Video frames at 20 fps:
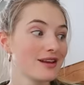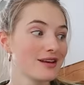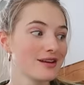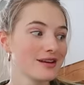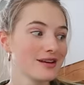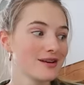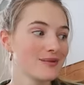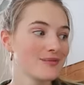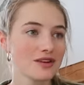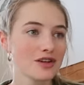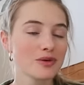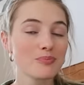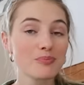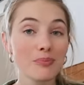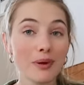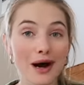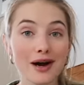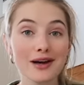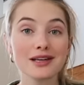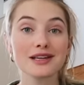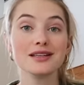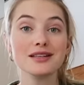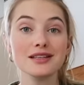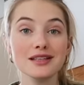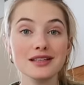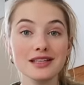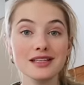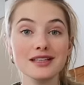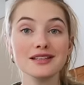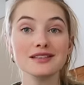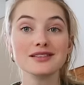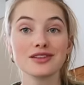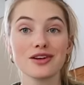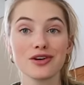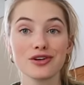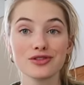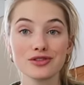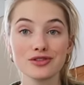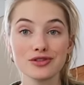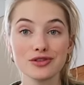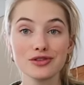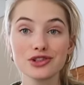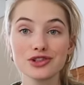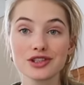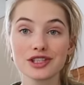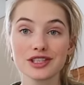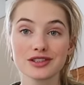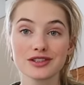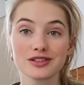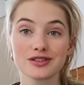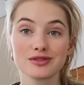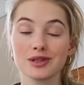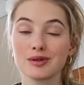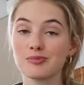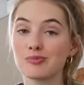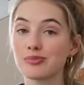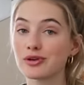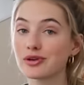Like, your body needs all the nutrients and